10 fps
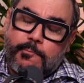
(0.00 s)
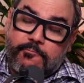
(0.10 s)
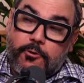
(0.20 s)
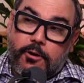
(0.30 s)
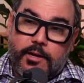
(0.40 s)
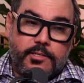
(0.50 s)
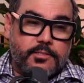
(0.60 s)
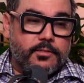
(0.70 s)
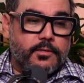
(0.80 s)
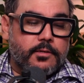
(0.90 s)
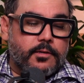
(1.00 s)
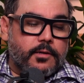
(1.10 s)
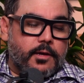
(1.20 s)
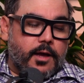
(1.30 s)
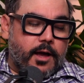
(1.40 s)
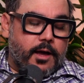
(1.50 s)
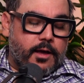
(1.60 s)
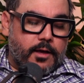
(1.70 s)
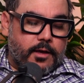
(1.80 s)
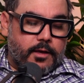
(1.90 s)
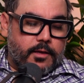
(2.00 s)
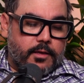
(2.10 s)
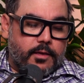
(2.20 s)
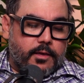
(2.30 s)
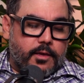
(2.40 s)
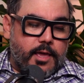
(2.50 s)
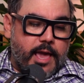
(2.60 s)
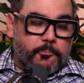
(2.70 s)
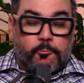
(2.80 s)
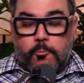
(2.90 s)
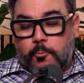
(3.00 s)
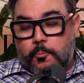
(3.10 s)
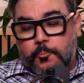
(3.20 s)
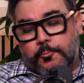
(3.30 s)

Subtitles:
them for us. And